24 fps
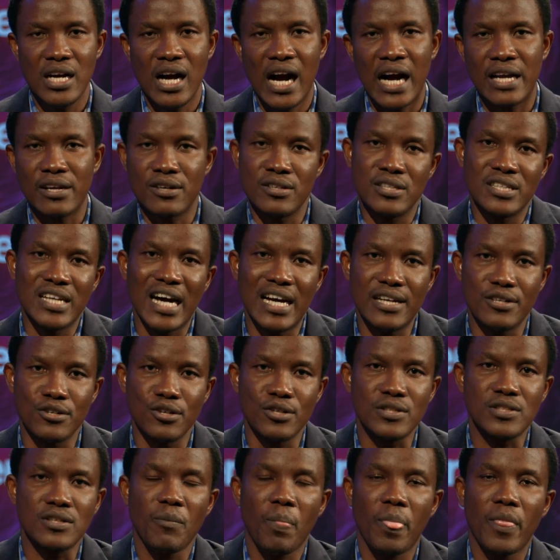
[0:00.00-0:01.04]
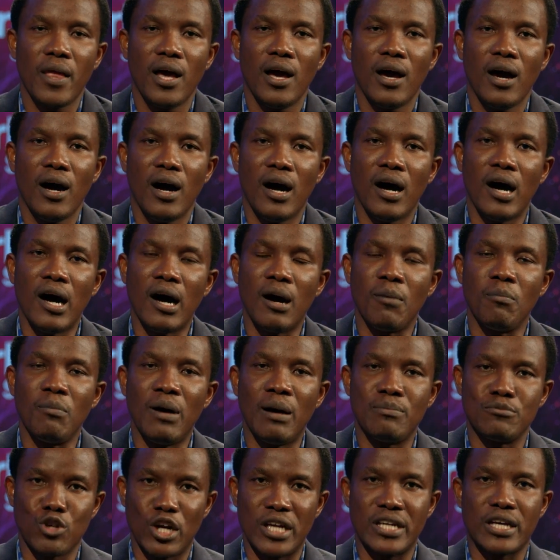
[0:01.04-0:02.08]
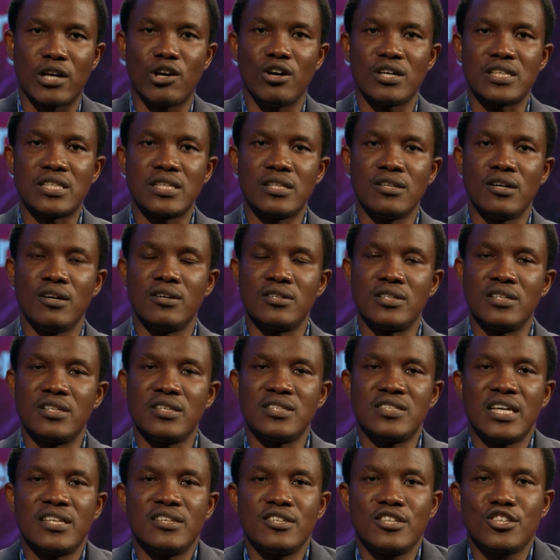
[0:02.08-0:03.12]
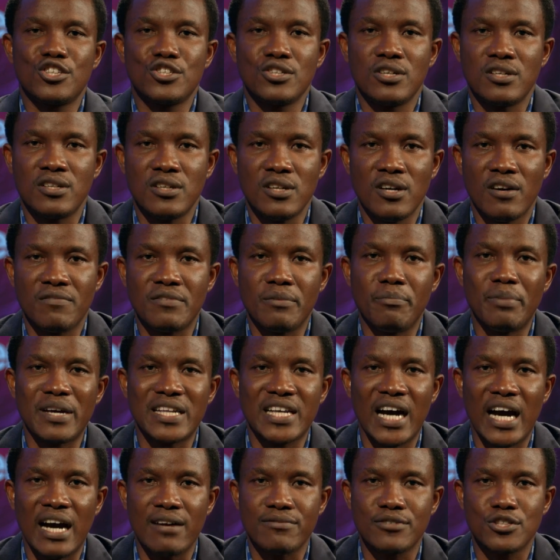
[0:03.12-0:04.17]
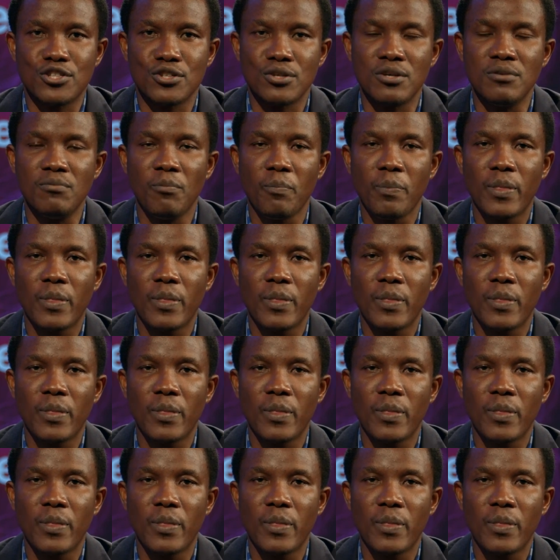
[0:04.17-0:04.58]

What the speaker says: And on that note, I'm drawing the curtain on this edition of the Better Half Show.